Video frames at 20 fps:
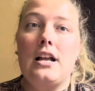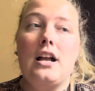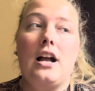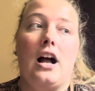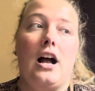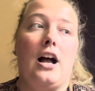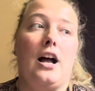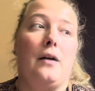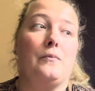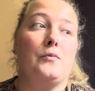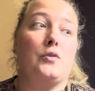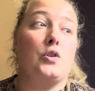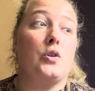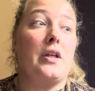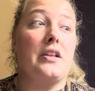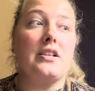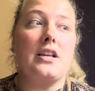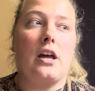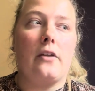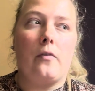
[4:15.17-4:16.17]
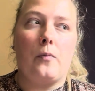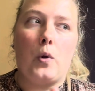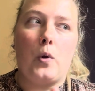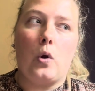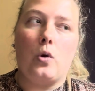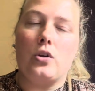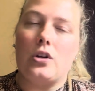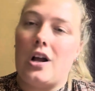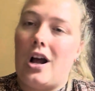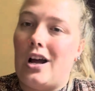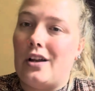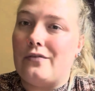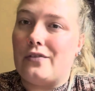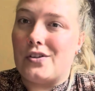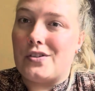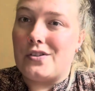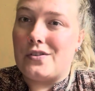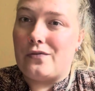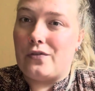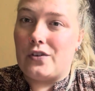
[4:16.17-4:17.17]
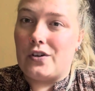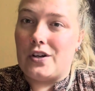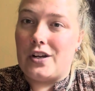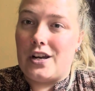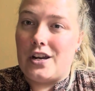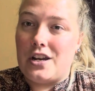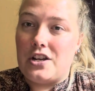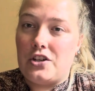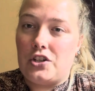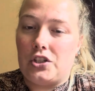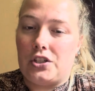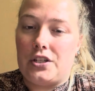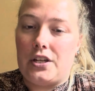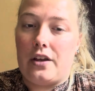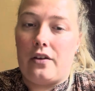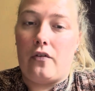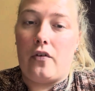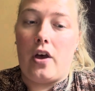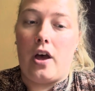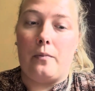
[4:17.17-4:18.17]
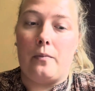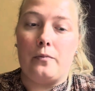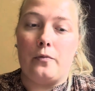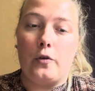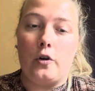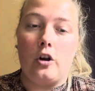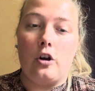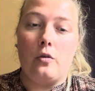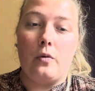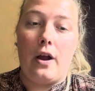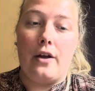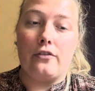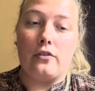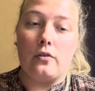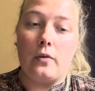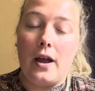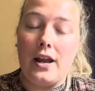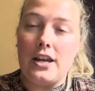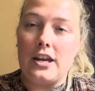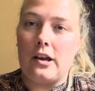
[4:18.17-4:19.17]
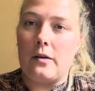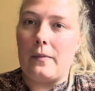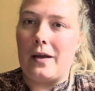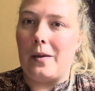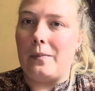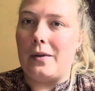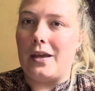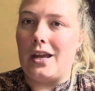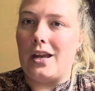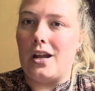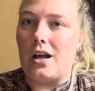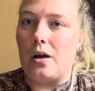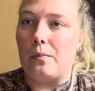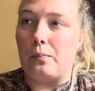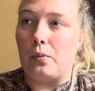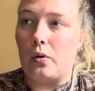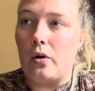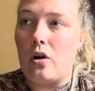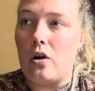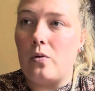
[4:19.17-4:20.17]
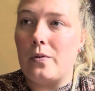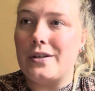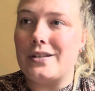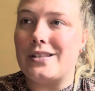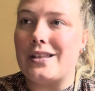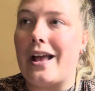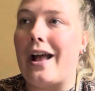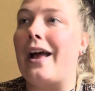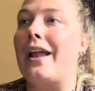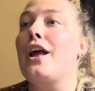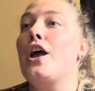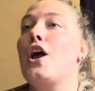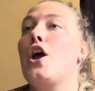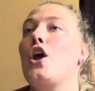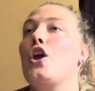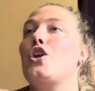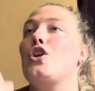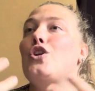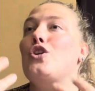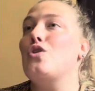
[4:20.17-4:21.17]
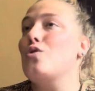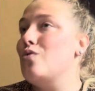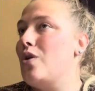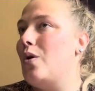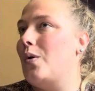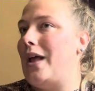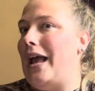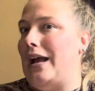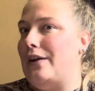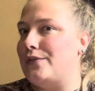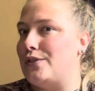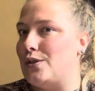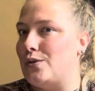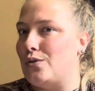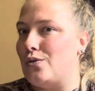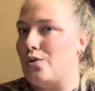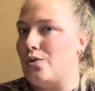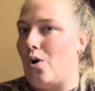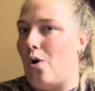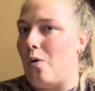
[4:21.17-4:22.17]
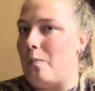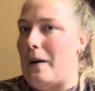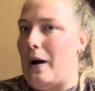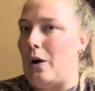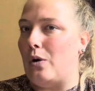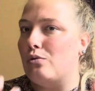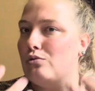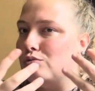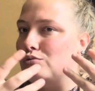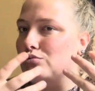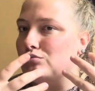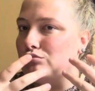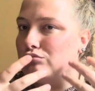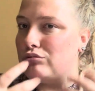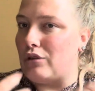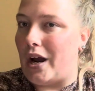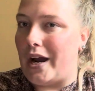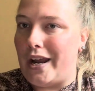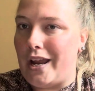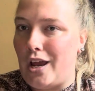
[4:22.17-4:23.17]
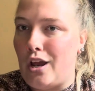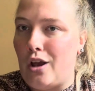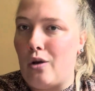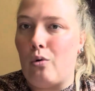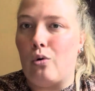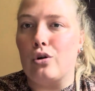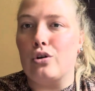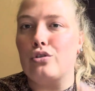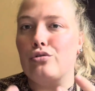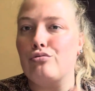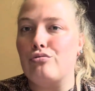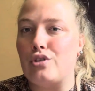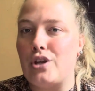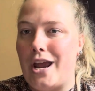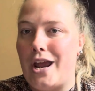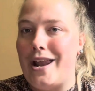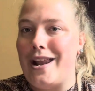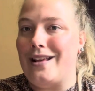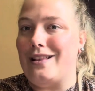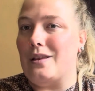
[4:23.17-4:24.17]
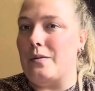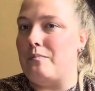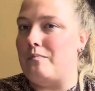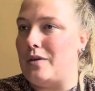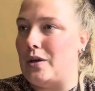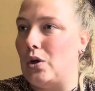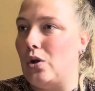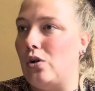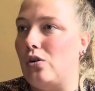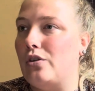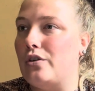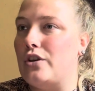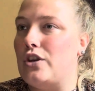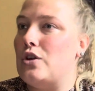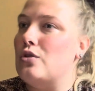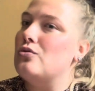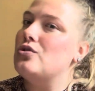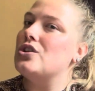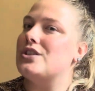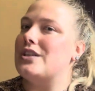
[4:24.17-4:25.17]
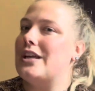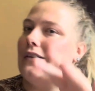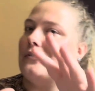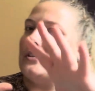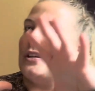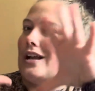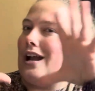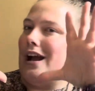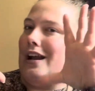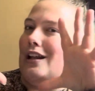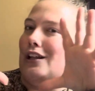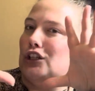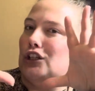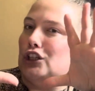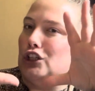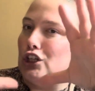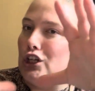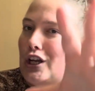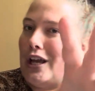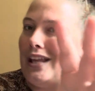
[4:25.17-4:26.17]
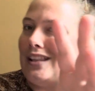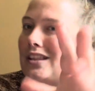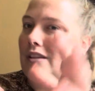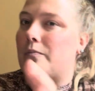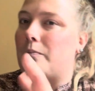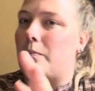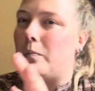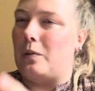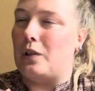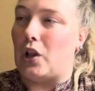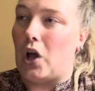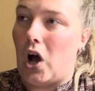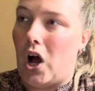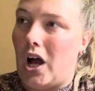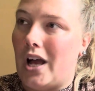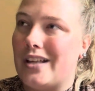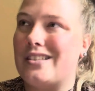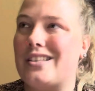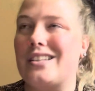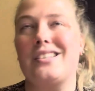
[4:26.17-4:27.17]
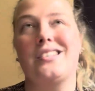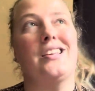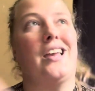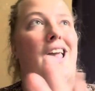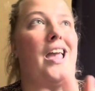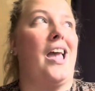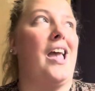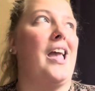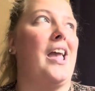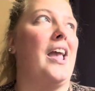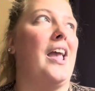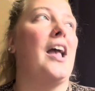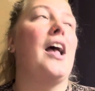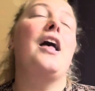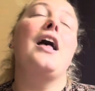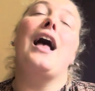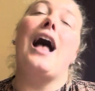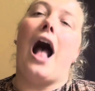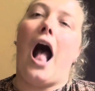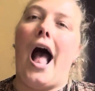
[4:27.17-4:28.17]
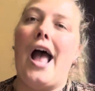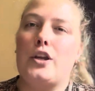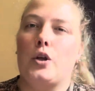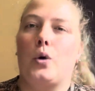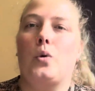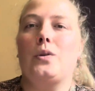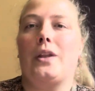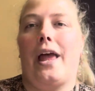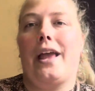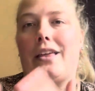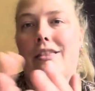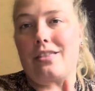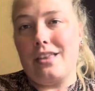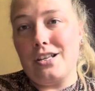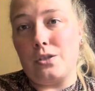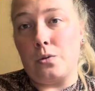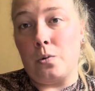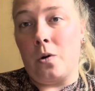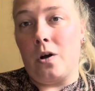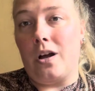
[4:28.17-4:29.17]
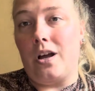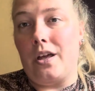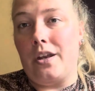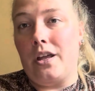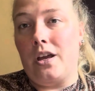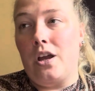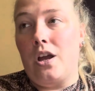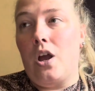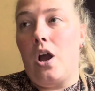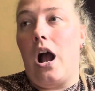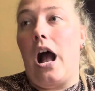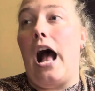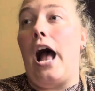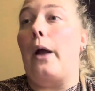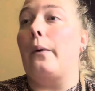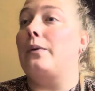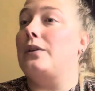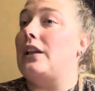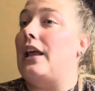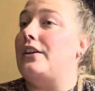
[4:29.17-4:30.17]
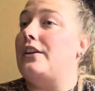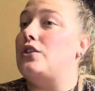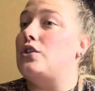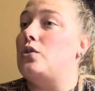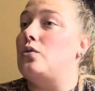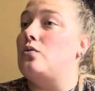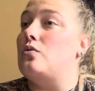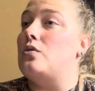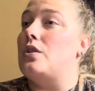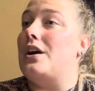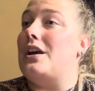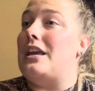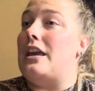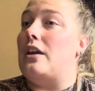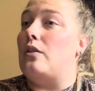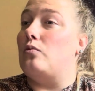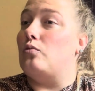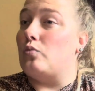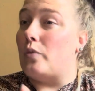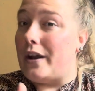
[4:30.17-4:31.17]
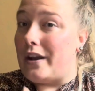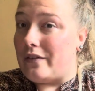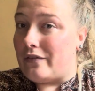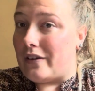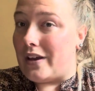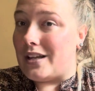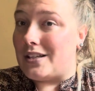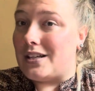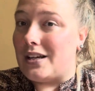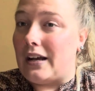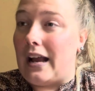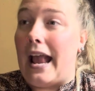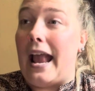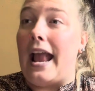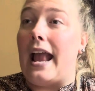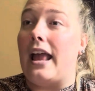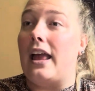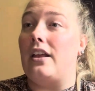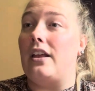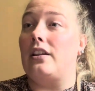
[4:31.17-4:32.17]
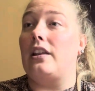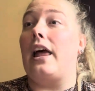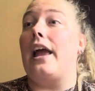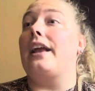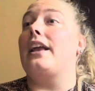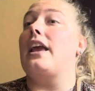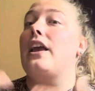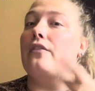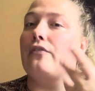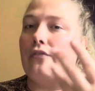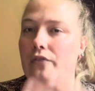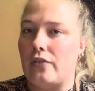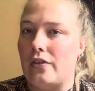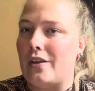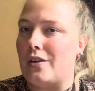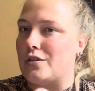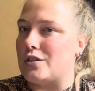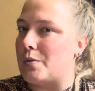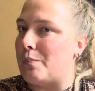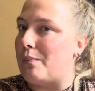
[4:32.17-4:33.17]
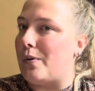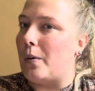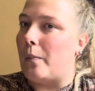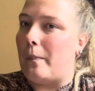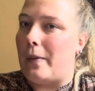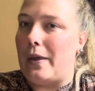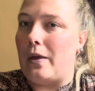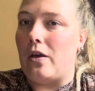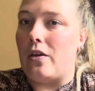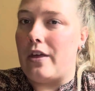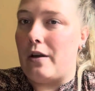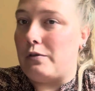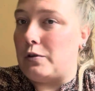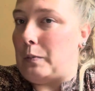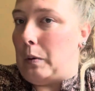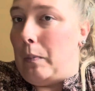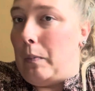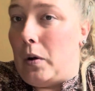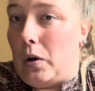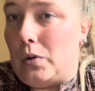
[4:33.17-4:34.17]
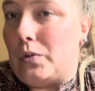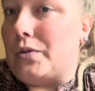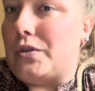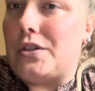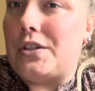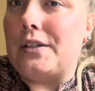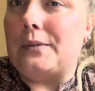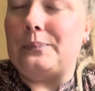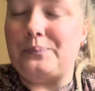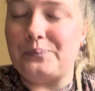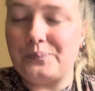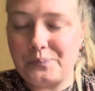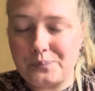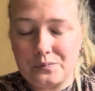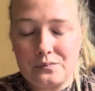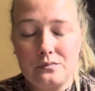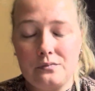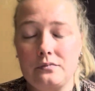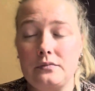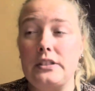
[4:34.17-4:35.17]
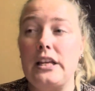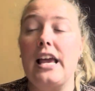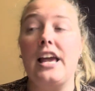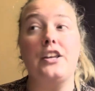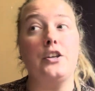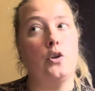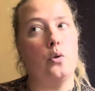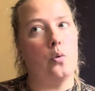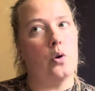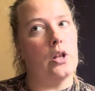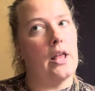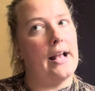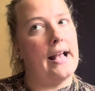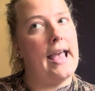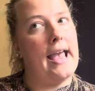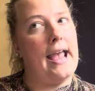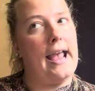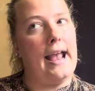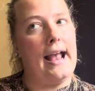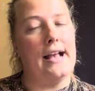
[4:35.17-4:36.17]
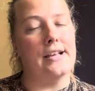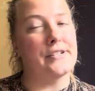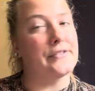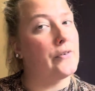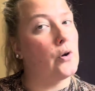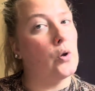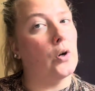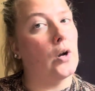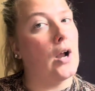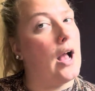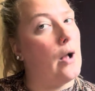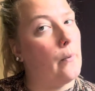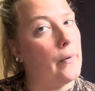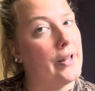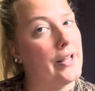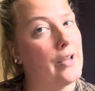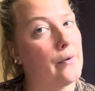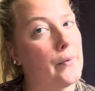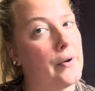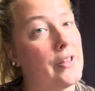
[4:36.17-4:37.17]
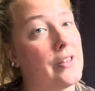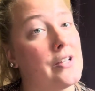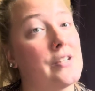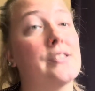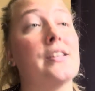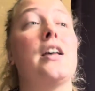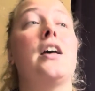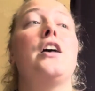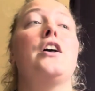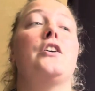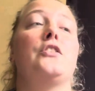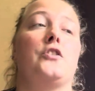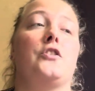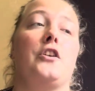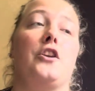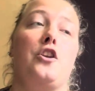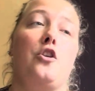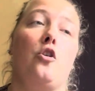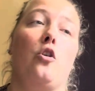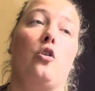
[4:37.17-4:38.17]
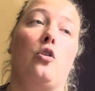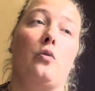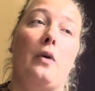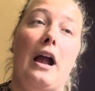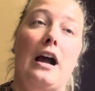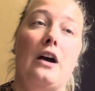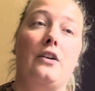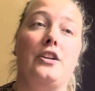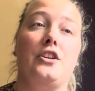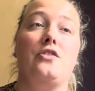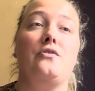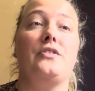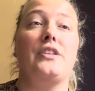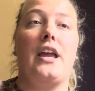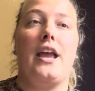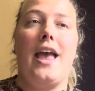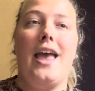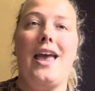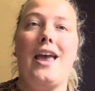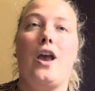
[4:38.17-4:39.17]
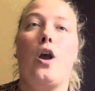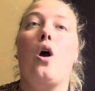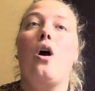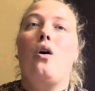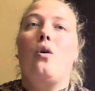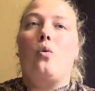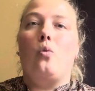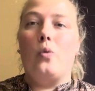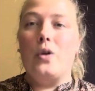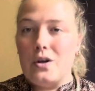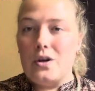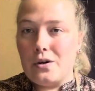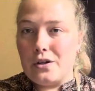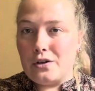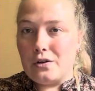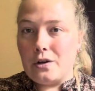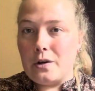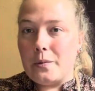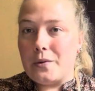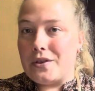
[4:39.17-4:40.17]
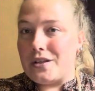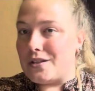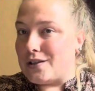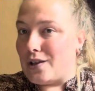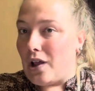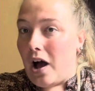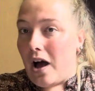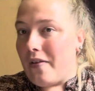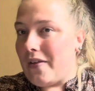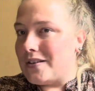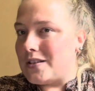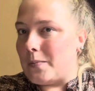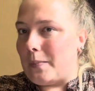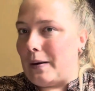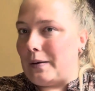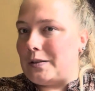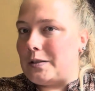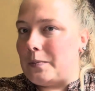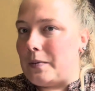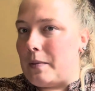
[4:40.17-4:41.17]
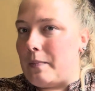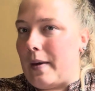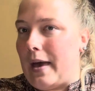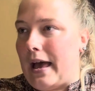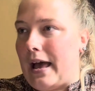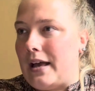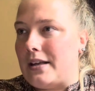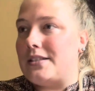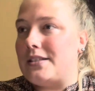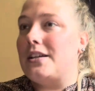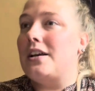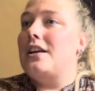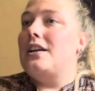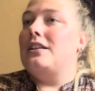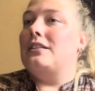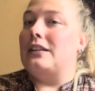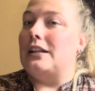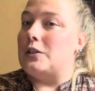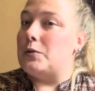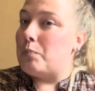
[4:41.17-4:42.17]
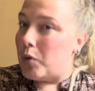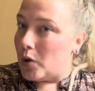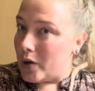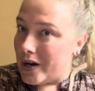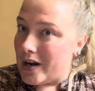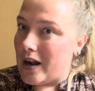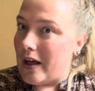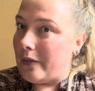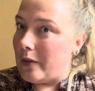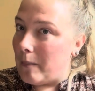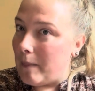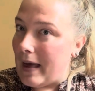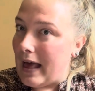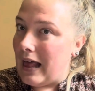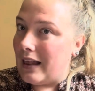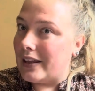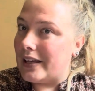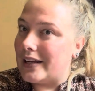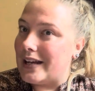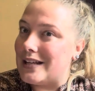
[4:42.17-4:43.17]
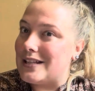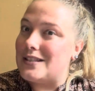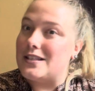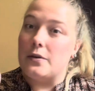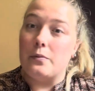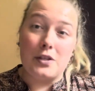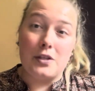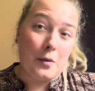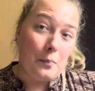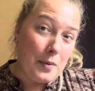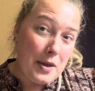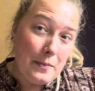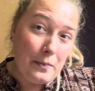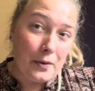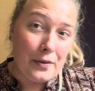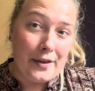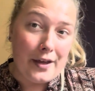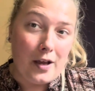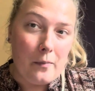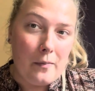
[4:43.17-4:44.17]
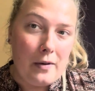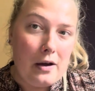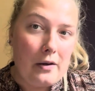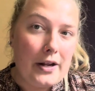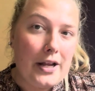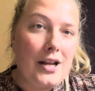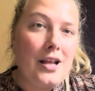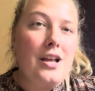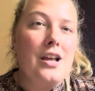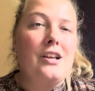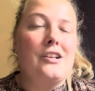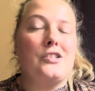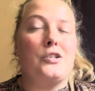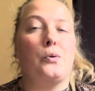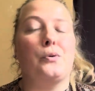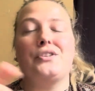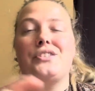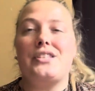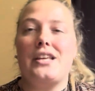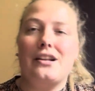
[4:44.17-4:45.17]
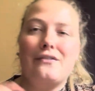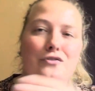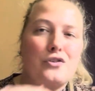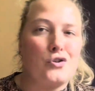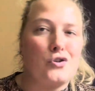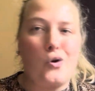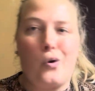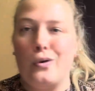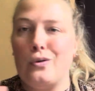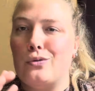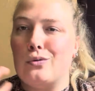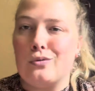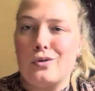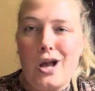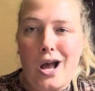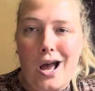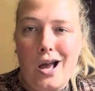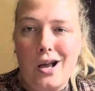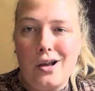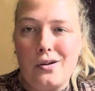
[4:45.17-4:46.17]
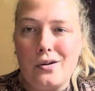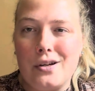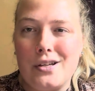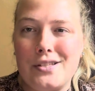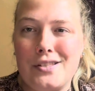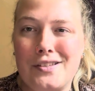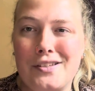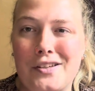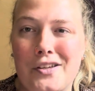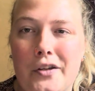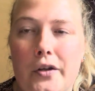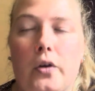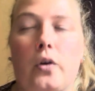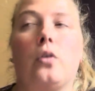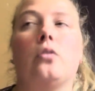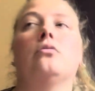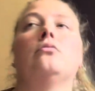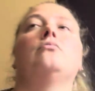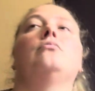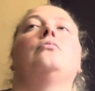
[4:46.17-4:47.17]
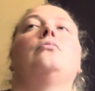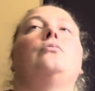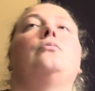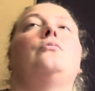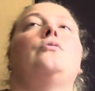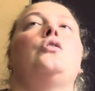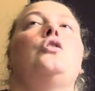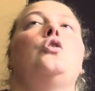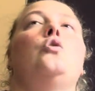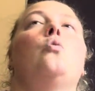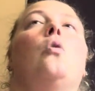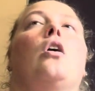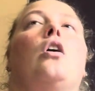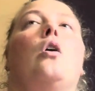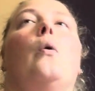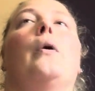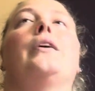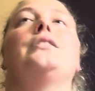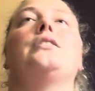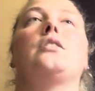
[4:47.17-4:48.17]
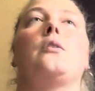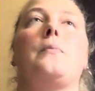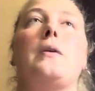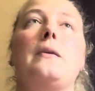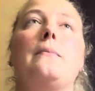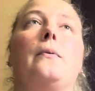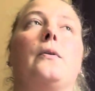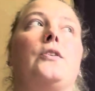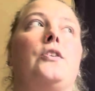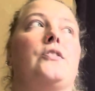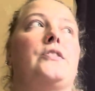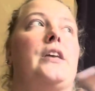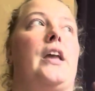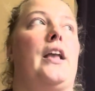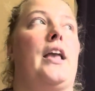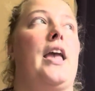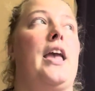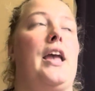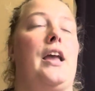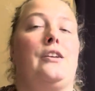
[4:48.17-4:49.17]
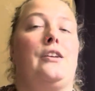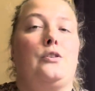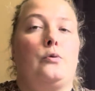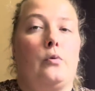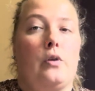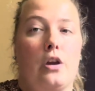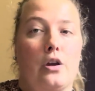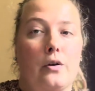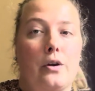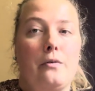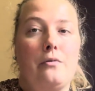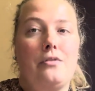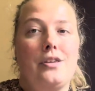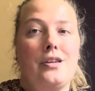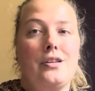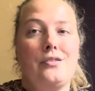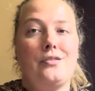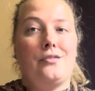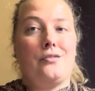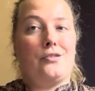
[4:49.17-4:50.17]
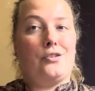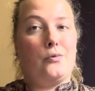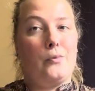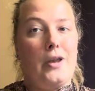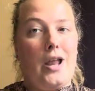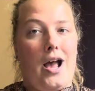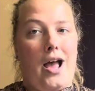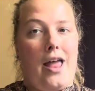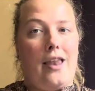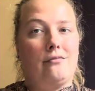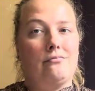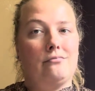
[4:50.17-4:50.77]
So that's kind of a pro and converse for an initiative. For a referendum, a pro is that you don't have to go about writing or creating the bill. You just have to kind of look at the laws and say, hey, I don't like this one. I would like to get rid of it. And if there's a bill that was proposed and you were like, hey, as a voter, I want to get rid of this. So then you go around and you say, hey, we don't agree with this law that's about to be passed. Let's put it on the ballot and see what the people think about it. So instead of just going through Congress, you are going to the people and you're saying, hey, do we agree with this? Do we not?